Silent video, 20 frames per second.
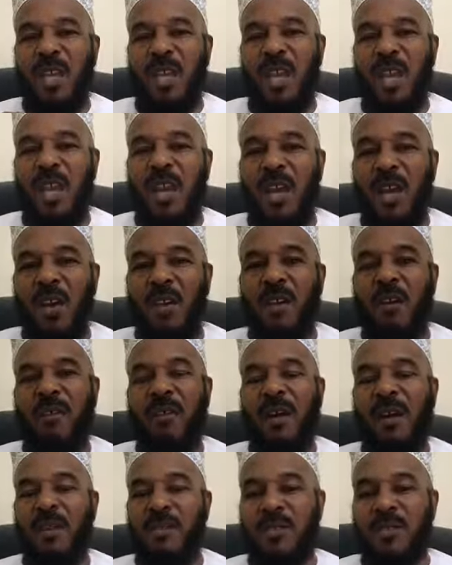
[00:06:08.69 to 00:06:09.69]
care of
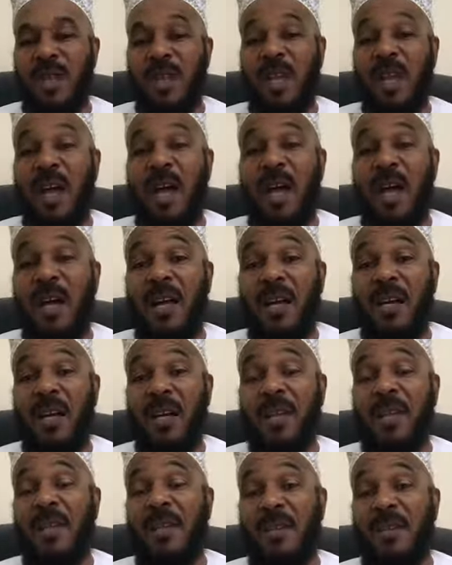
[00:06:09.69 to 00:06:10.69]
our Salah
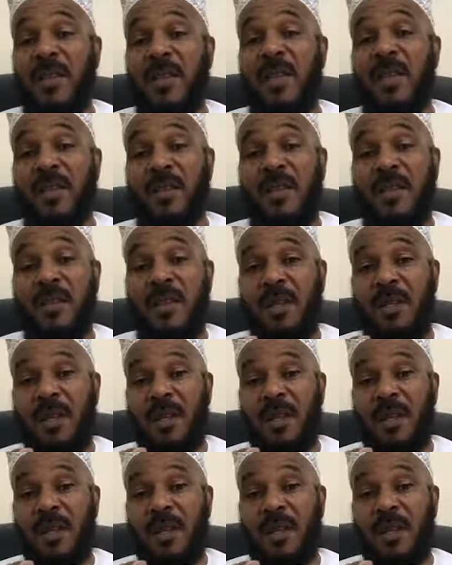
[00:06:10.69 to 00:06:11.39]
in this